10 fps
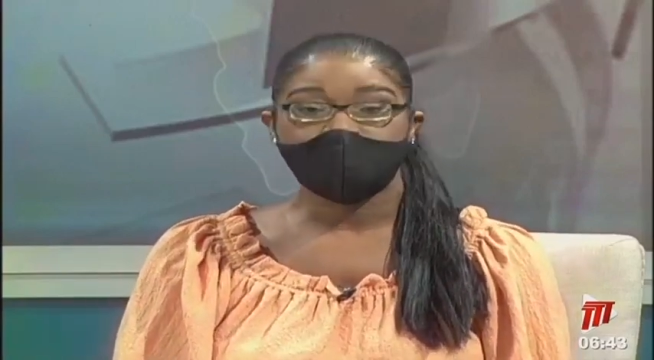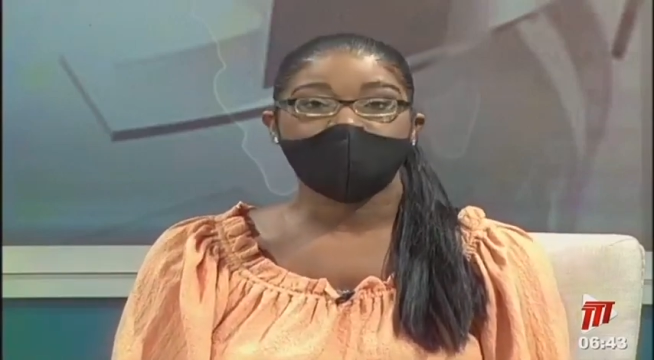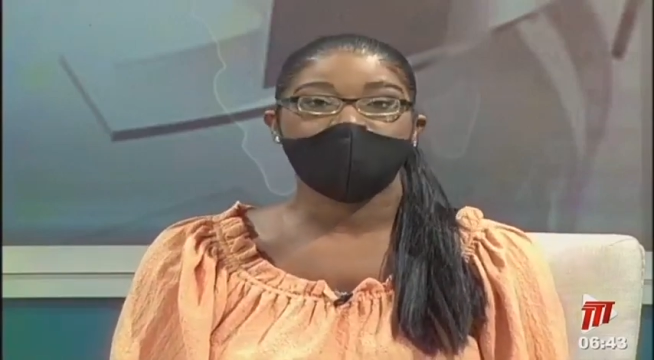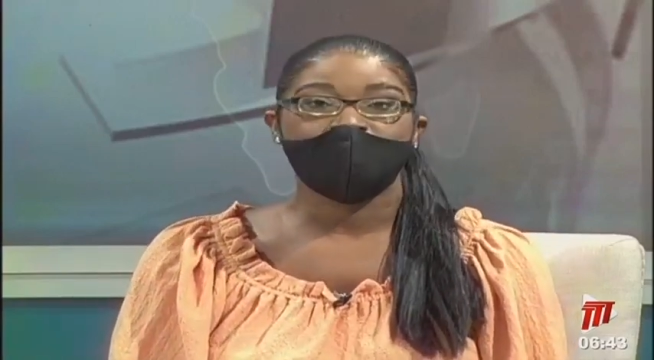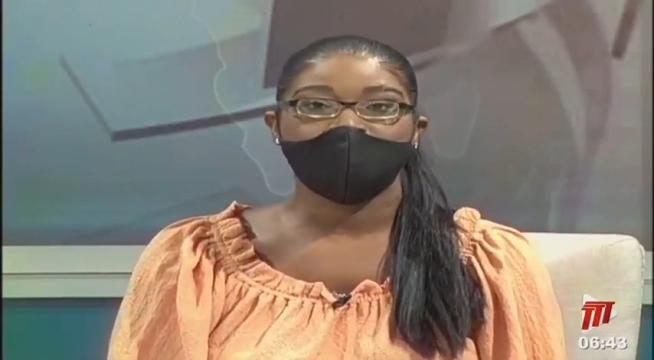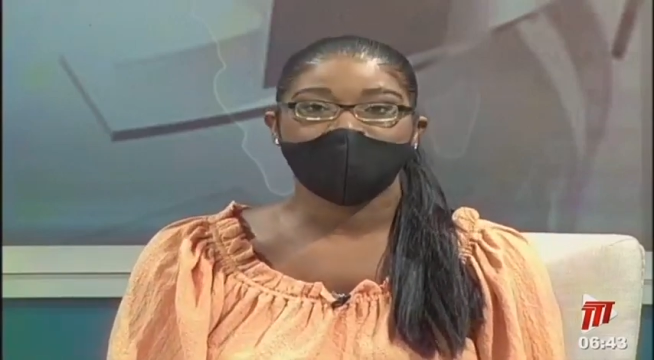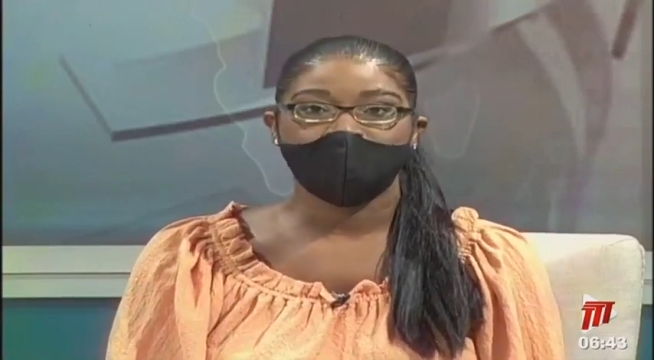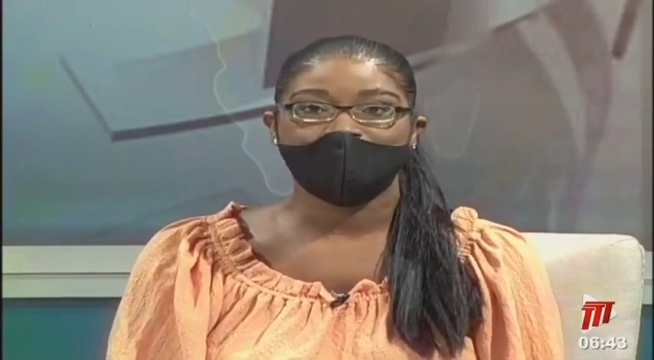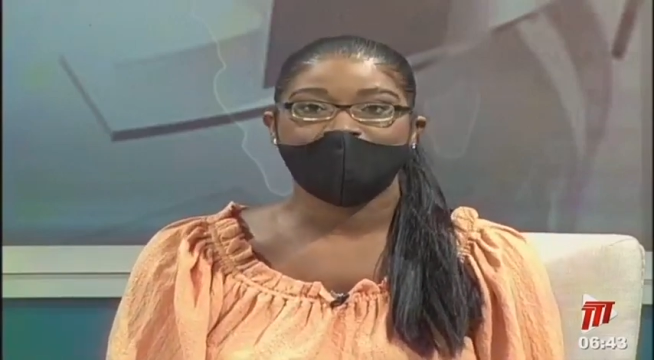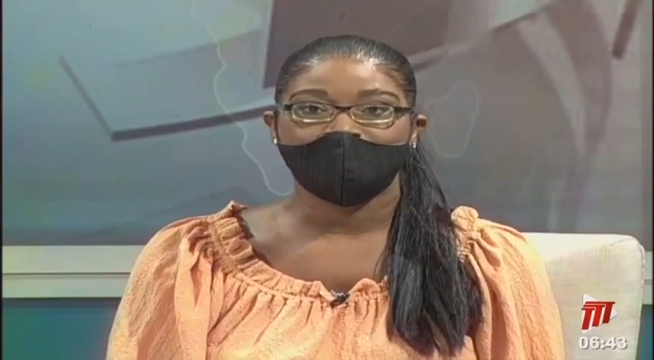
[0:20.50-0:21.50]

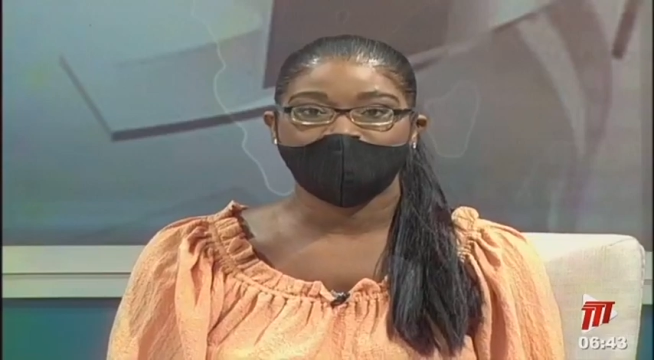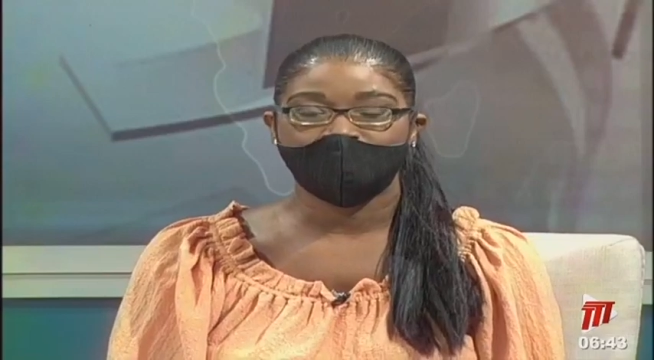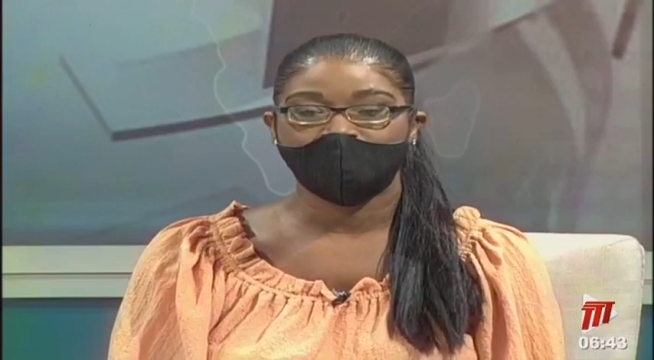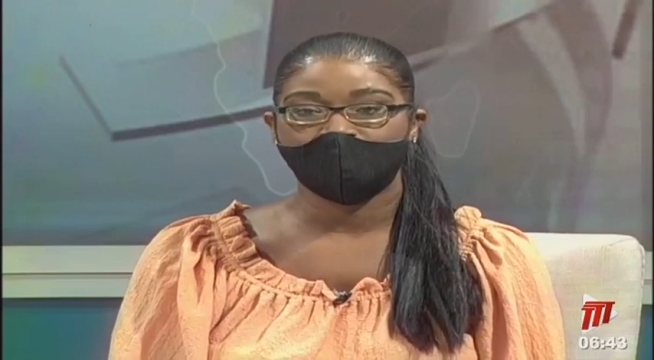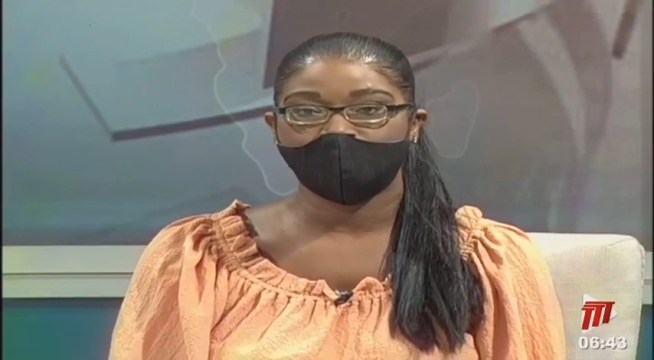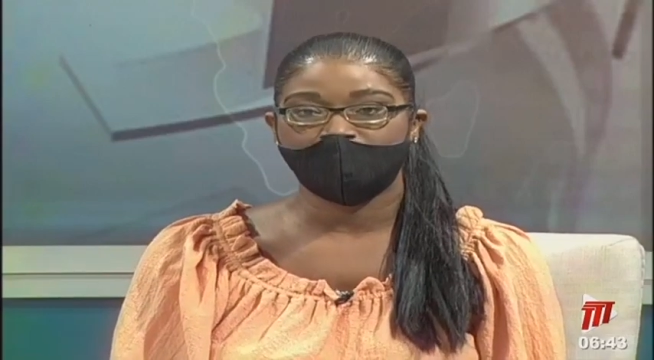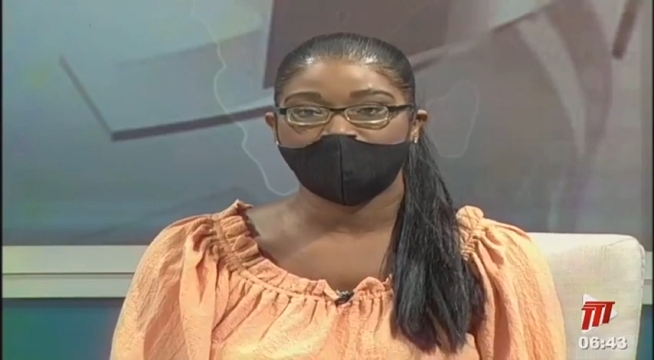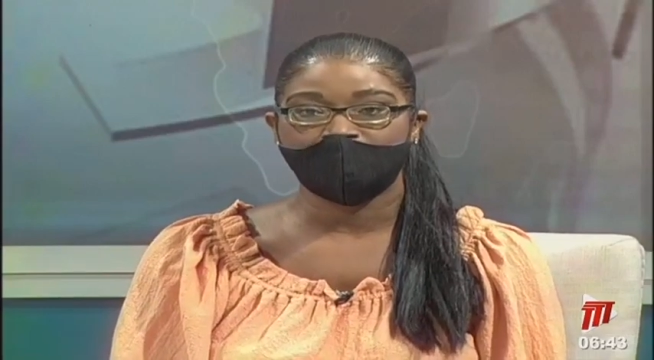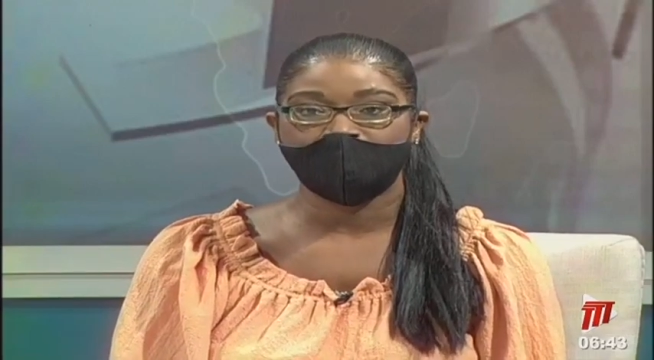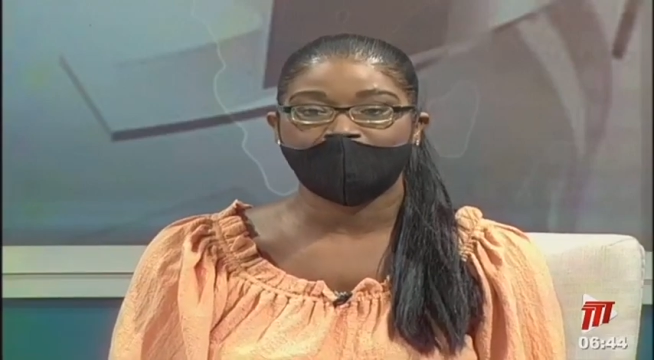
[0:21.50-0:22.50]
manager at
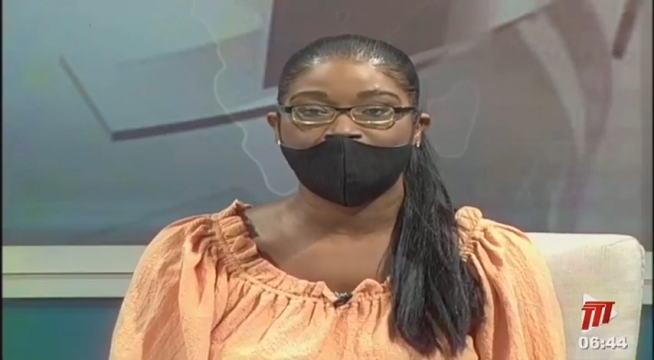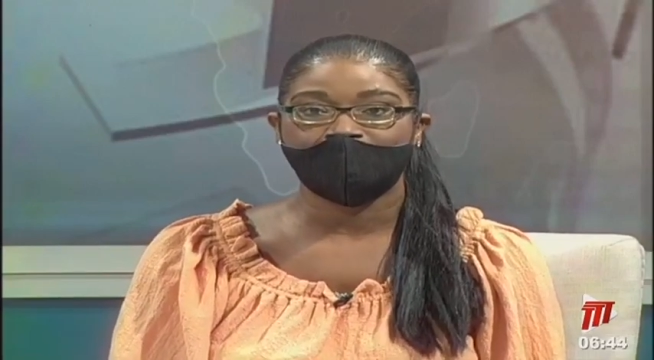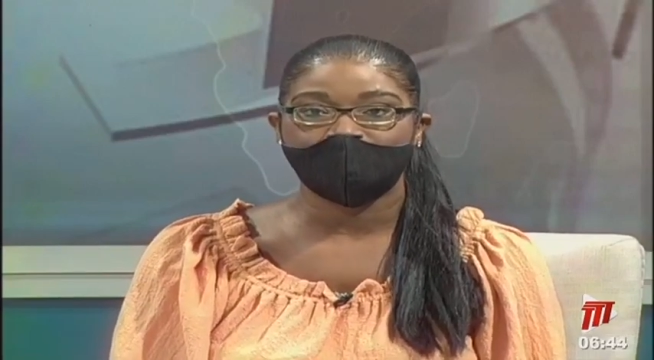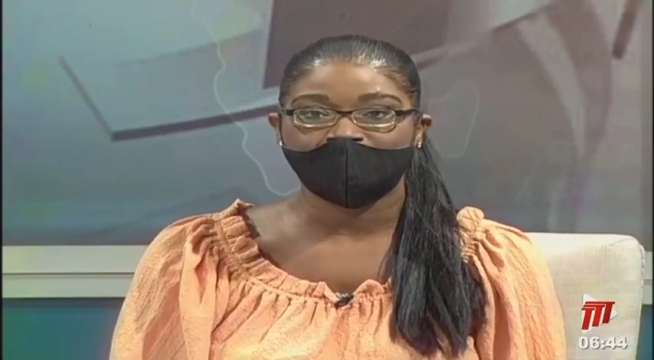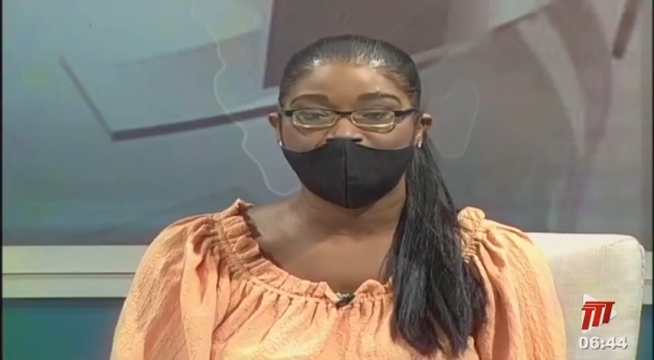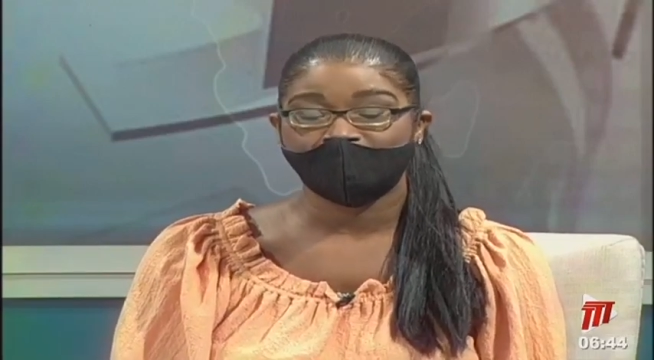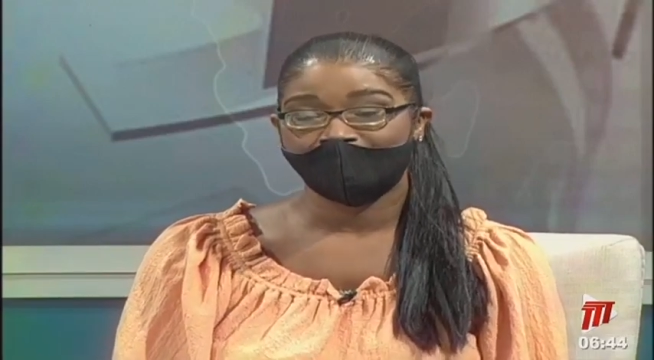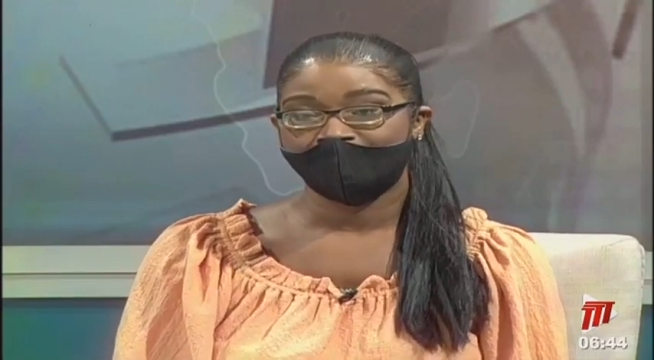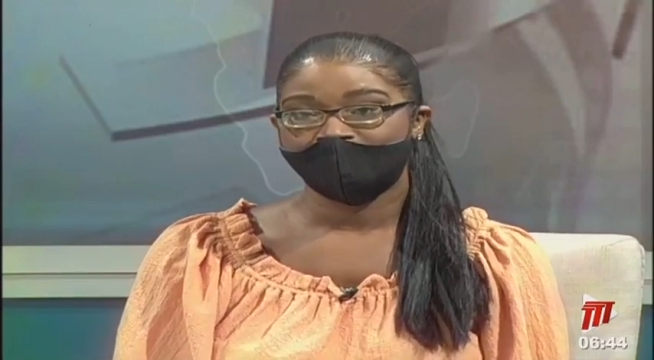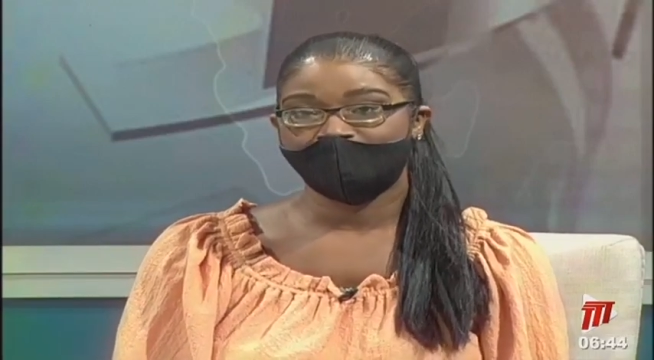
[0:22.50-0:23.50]
Republic Bank Limited
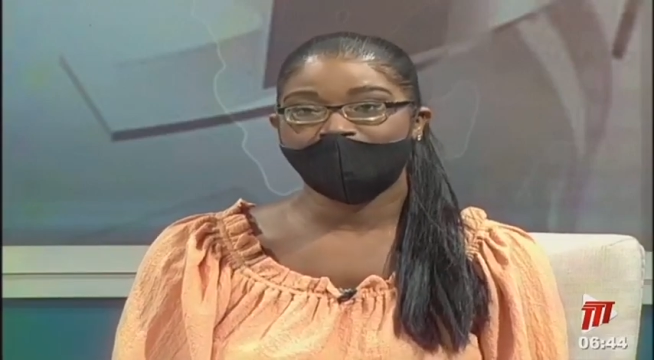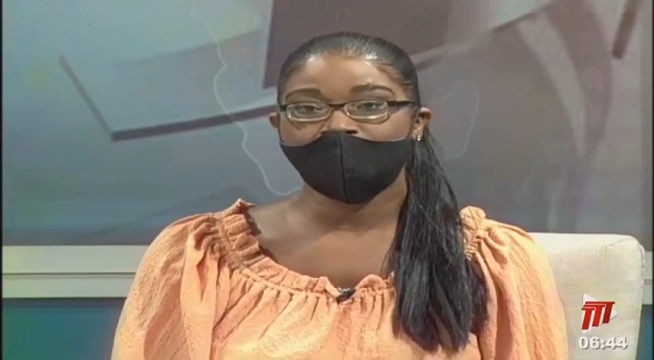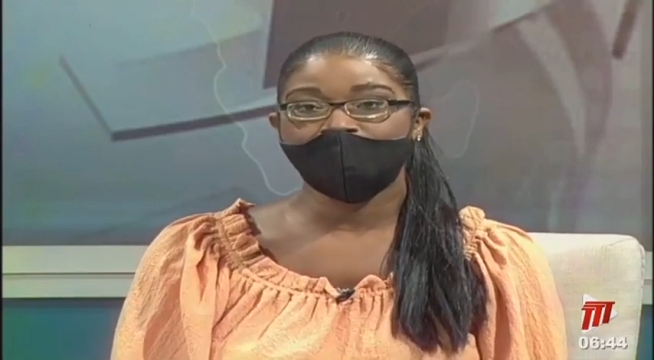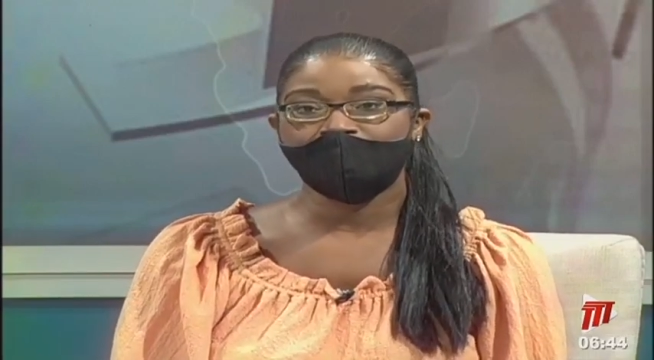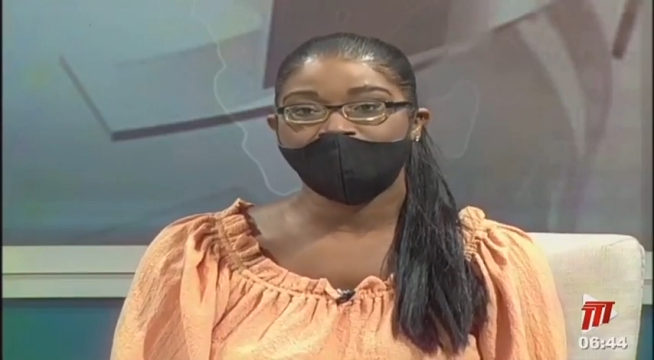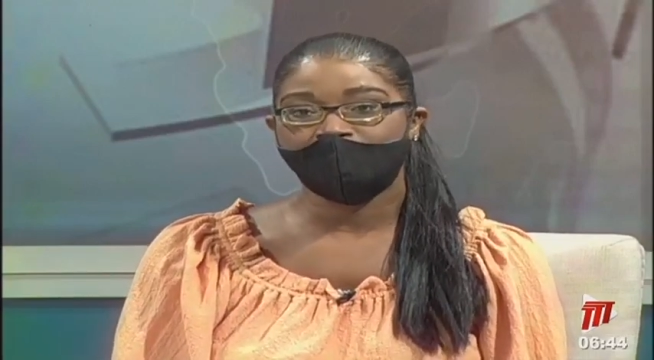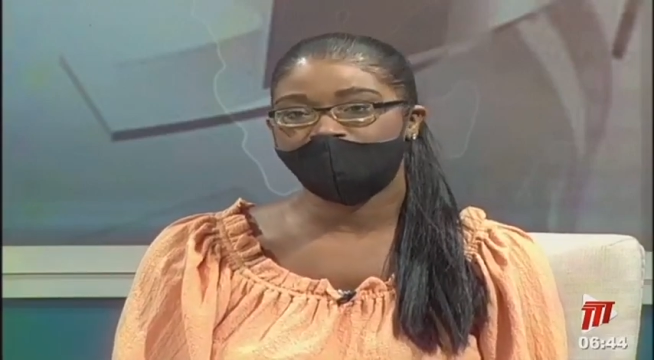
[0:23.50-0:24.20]
chatting with us here.